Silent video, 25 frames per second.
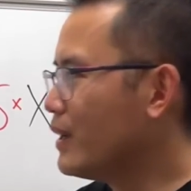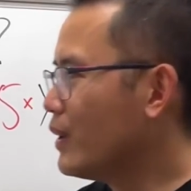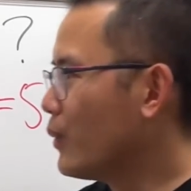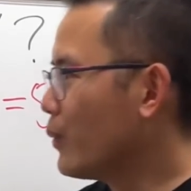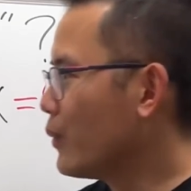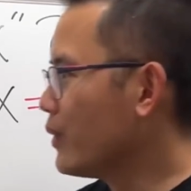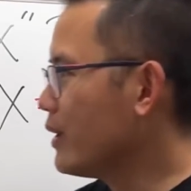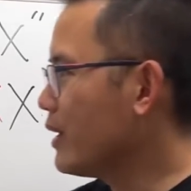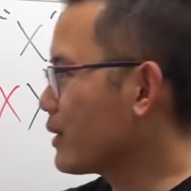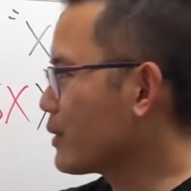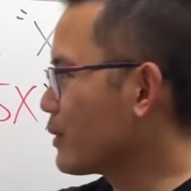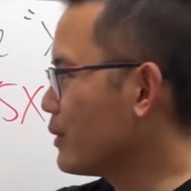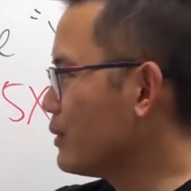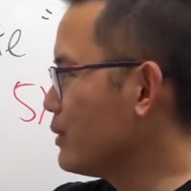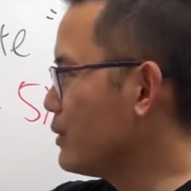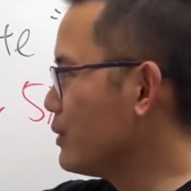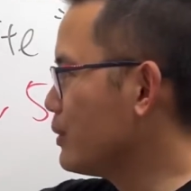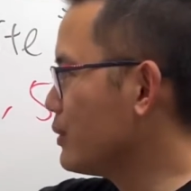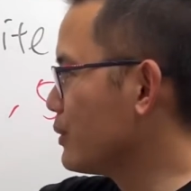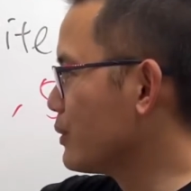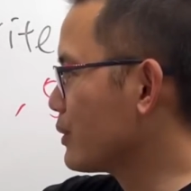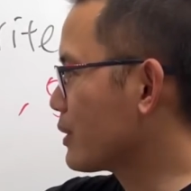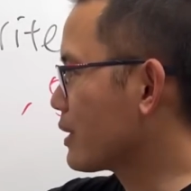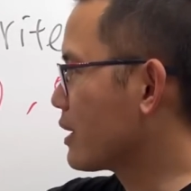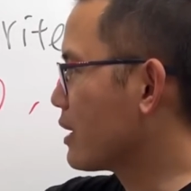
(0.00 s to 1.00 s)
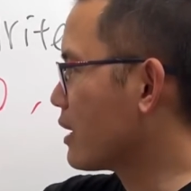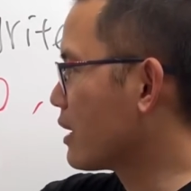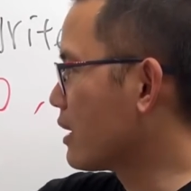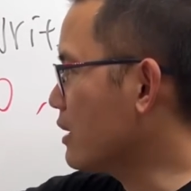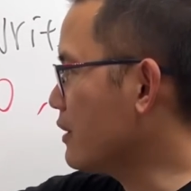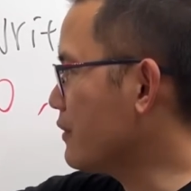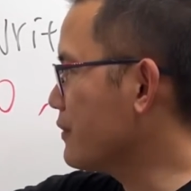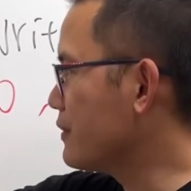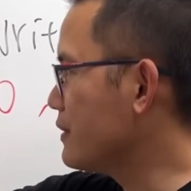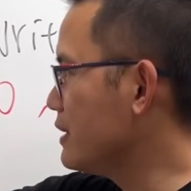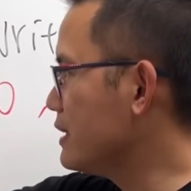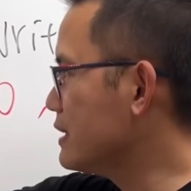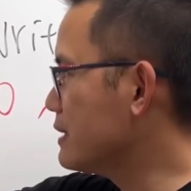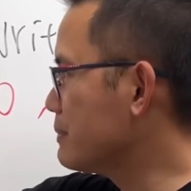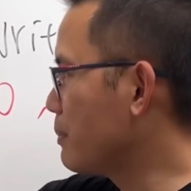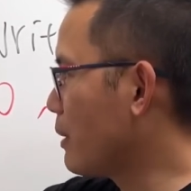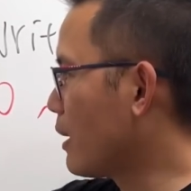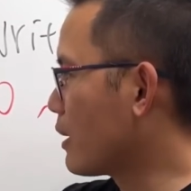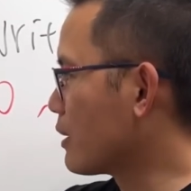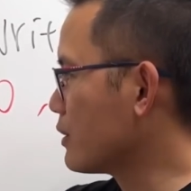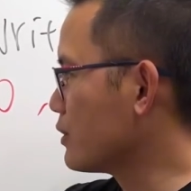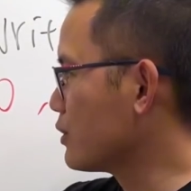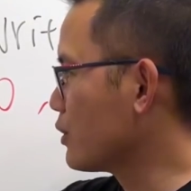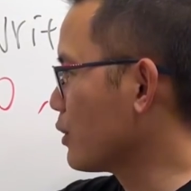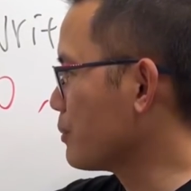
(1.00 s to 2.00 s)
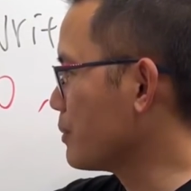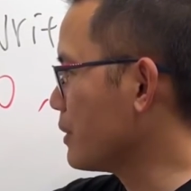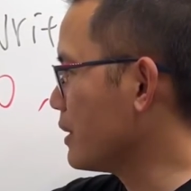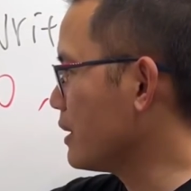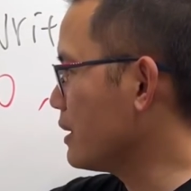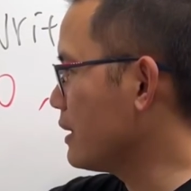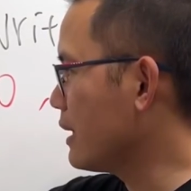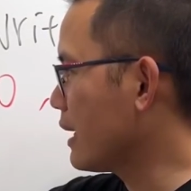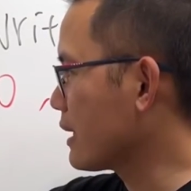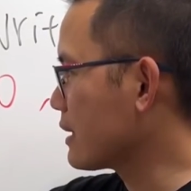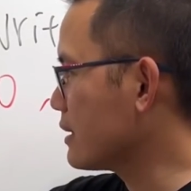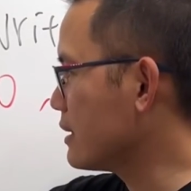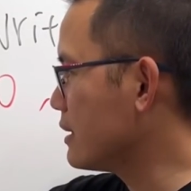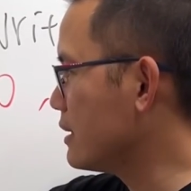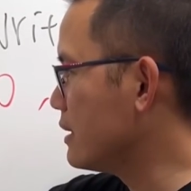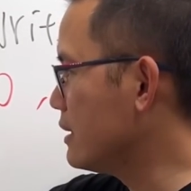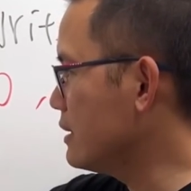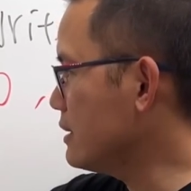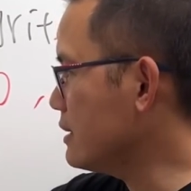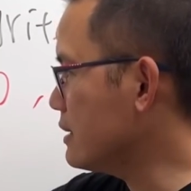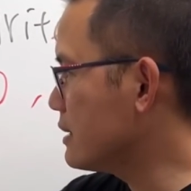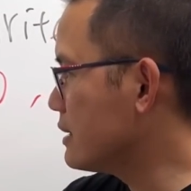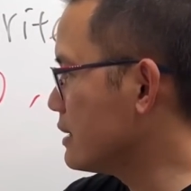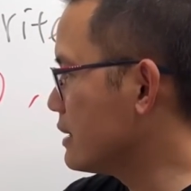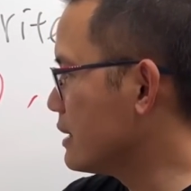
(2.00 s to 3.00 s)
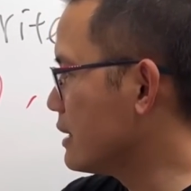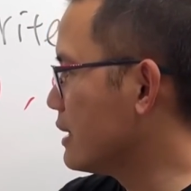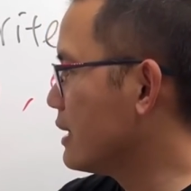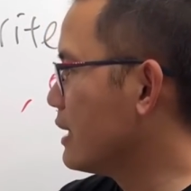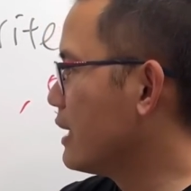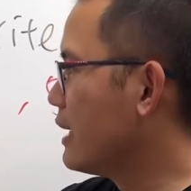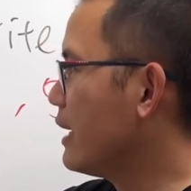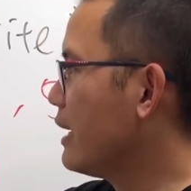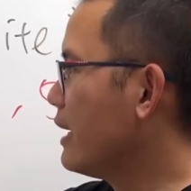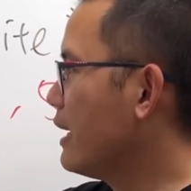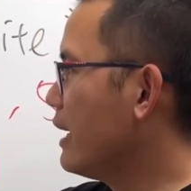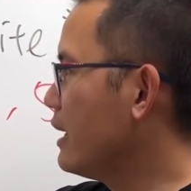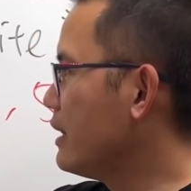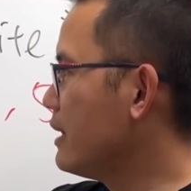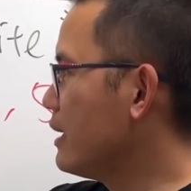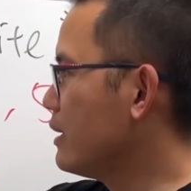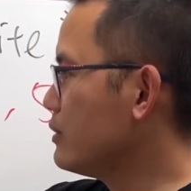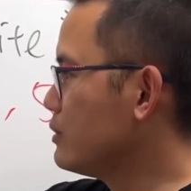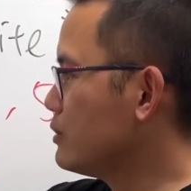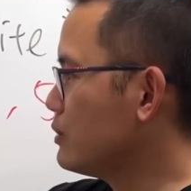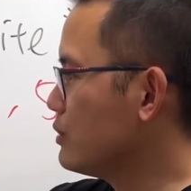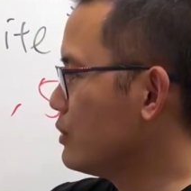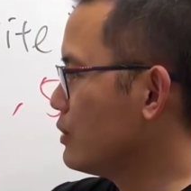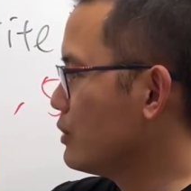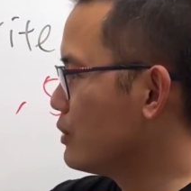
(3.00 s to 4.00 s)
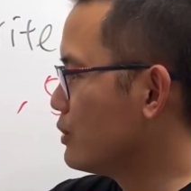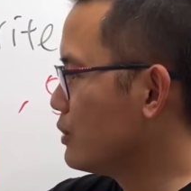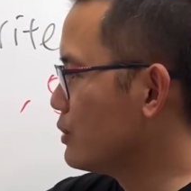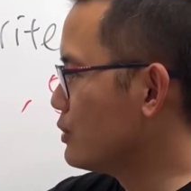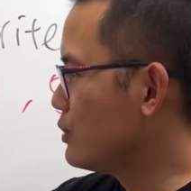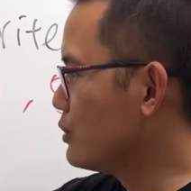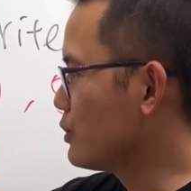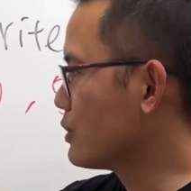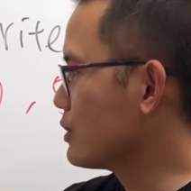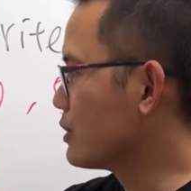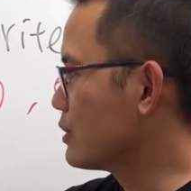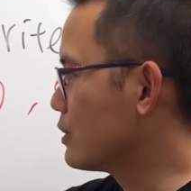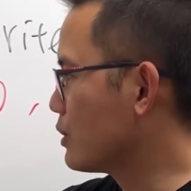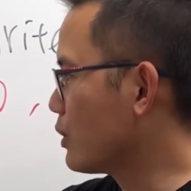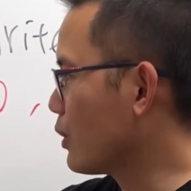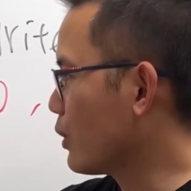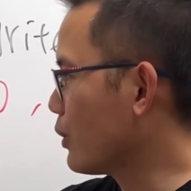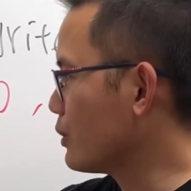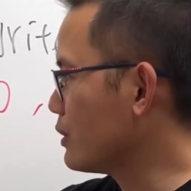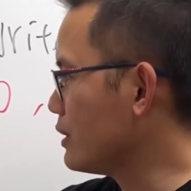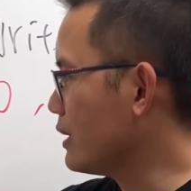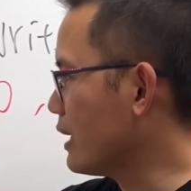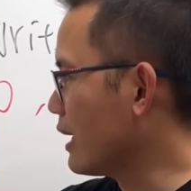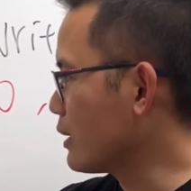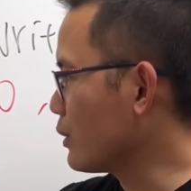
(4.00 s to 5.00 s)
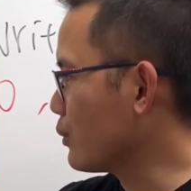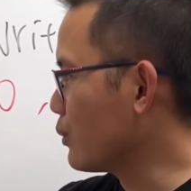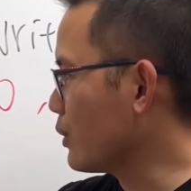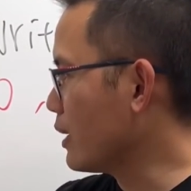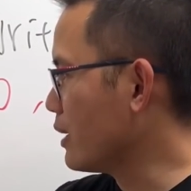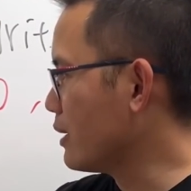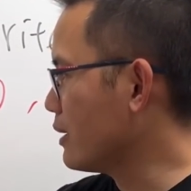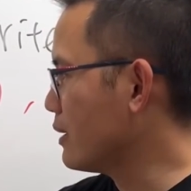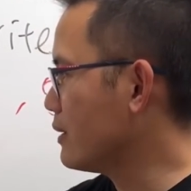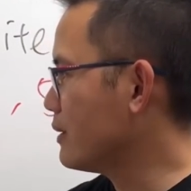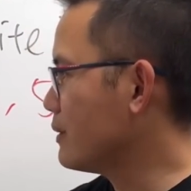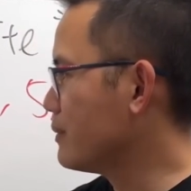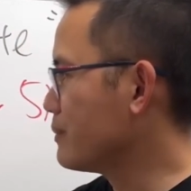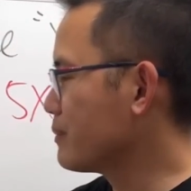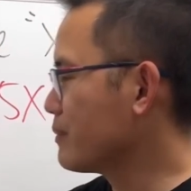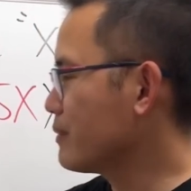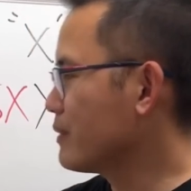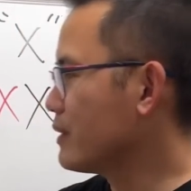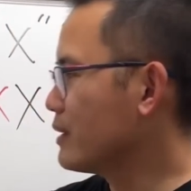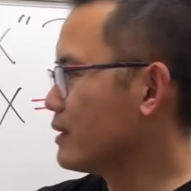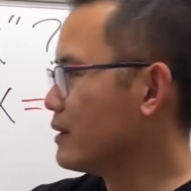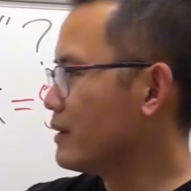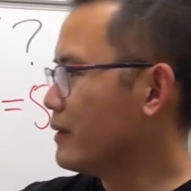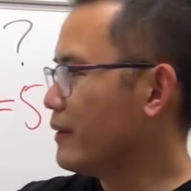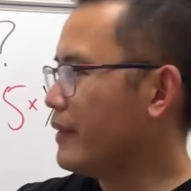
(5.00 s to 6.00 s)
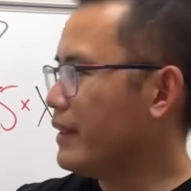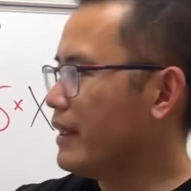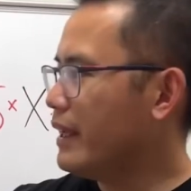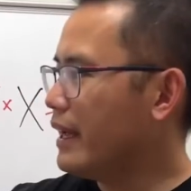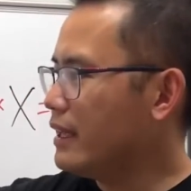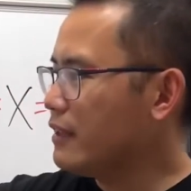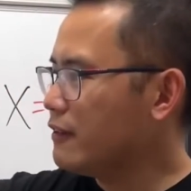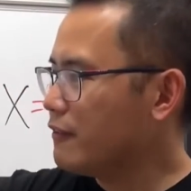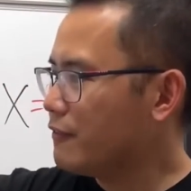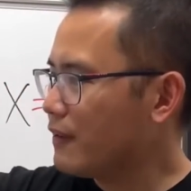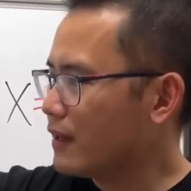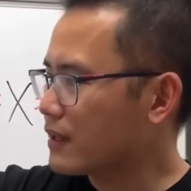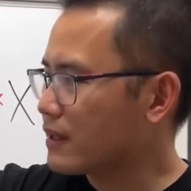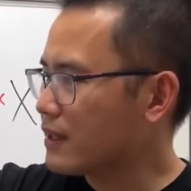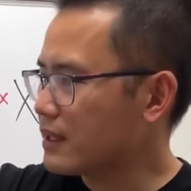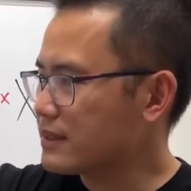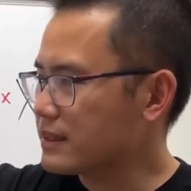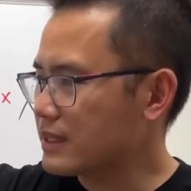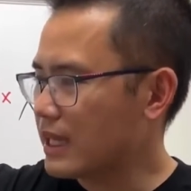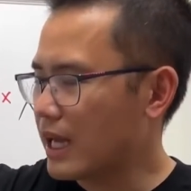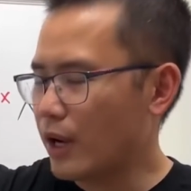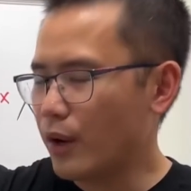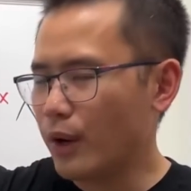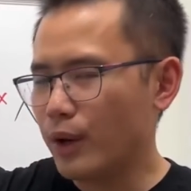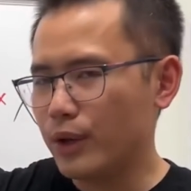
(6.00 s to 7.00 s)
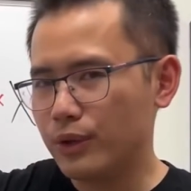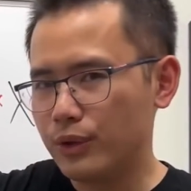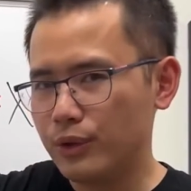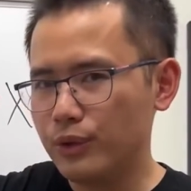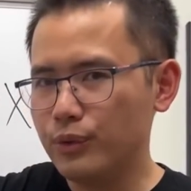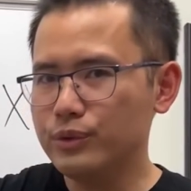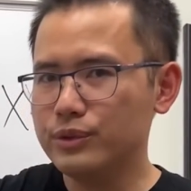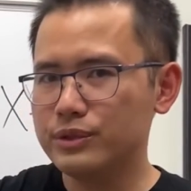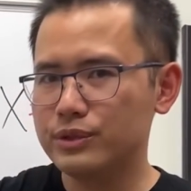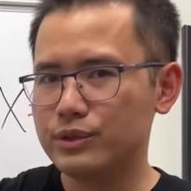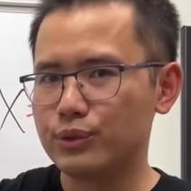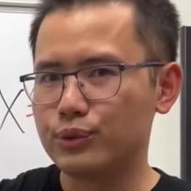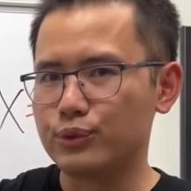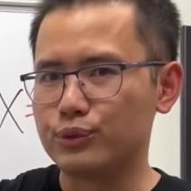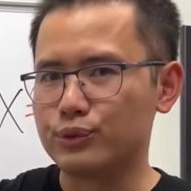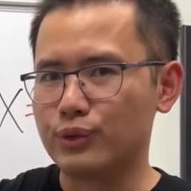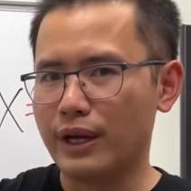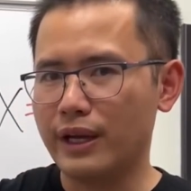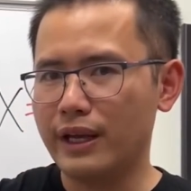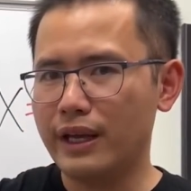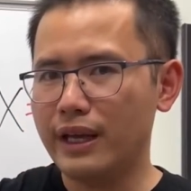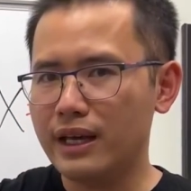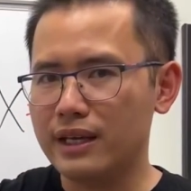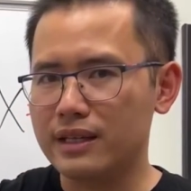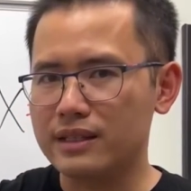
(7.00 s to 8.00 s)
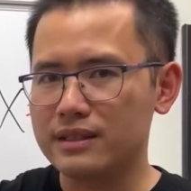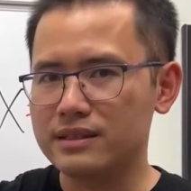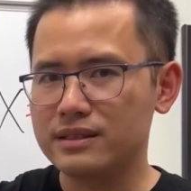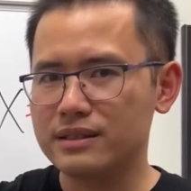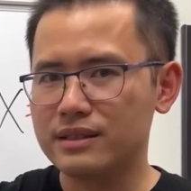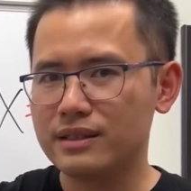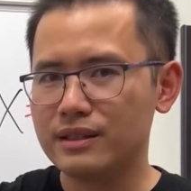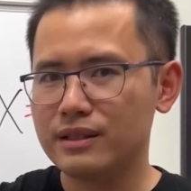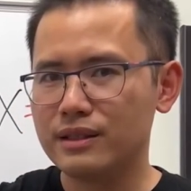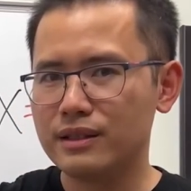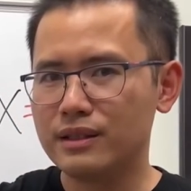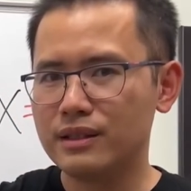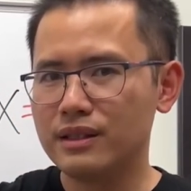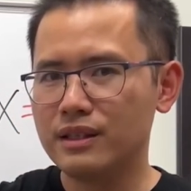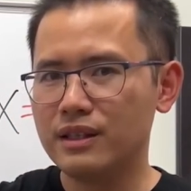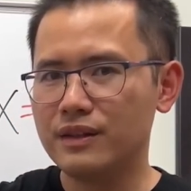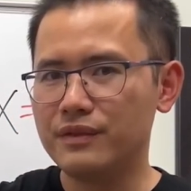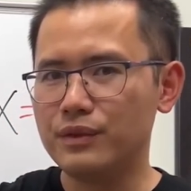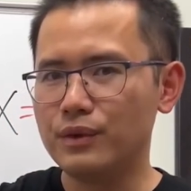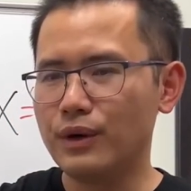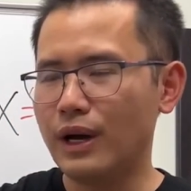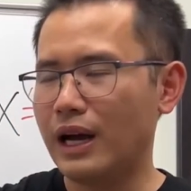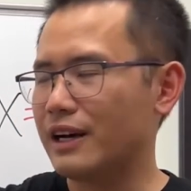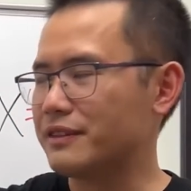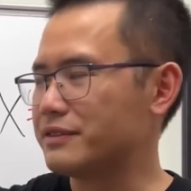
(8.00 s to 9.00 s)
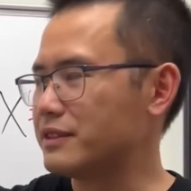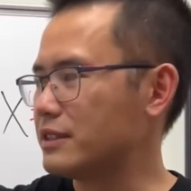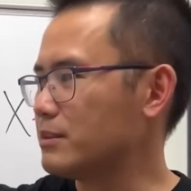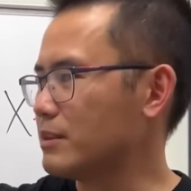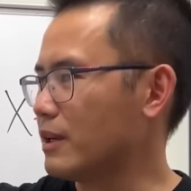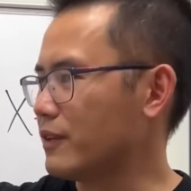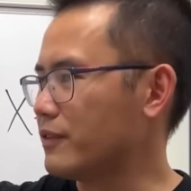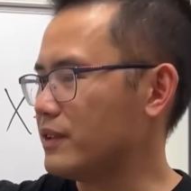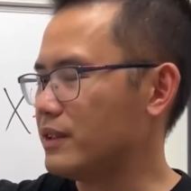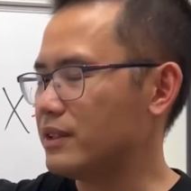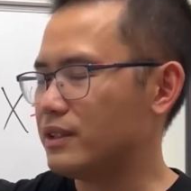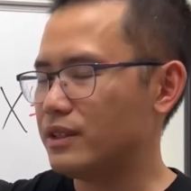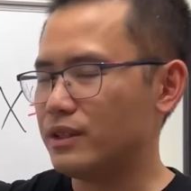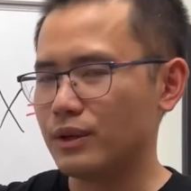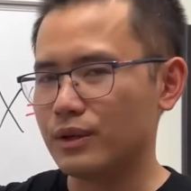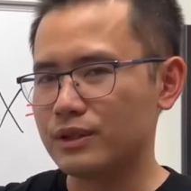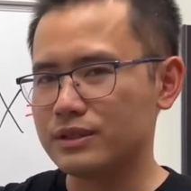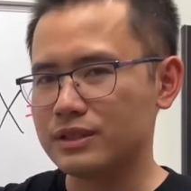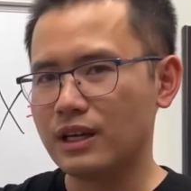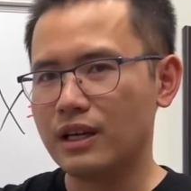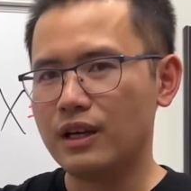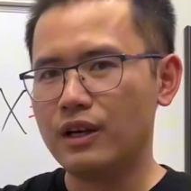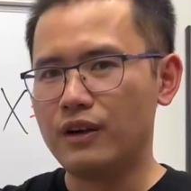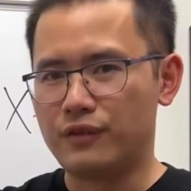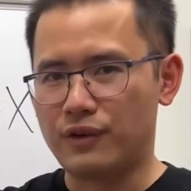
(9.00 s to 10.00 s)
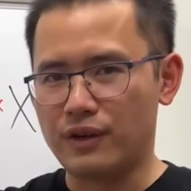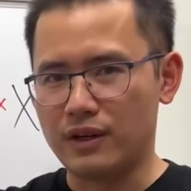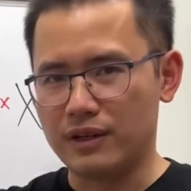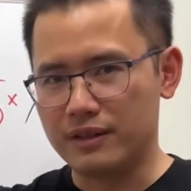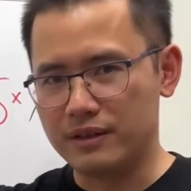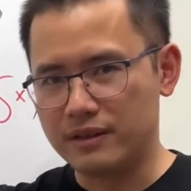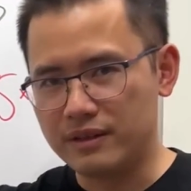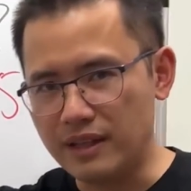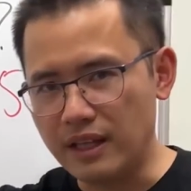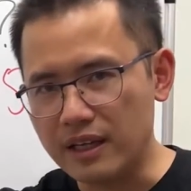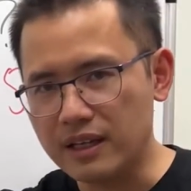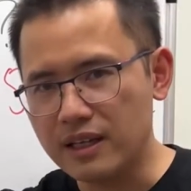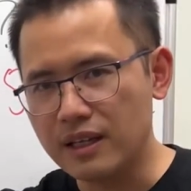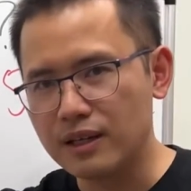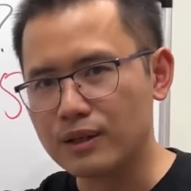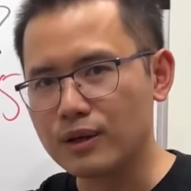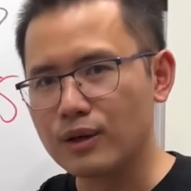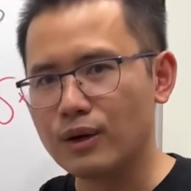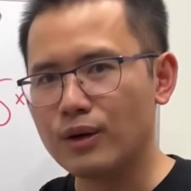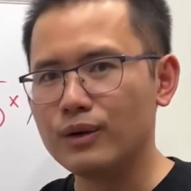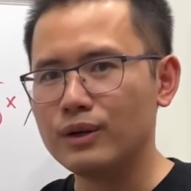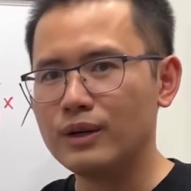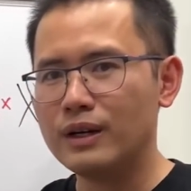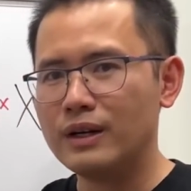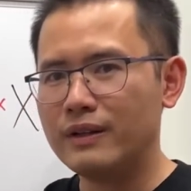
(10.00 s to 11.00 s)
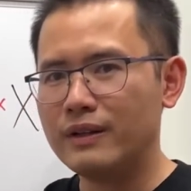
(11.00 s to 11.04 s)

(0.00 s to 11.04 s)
we are going to curve this part a little bit like this and then just go the other way. And in fact, that's how I used to write X. If you have seen my videos from a decade ago,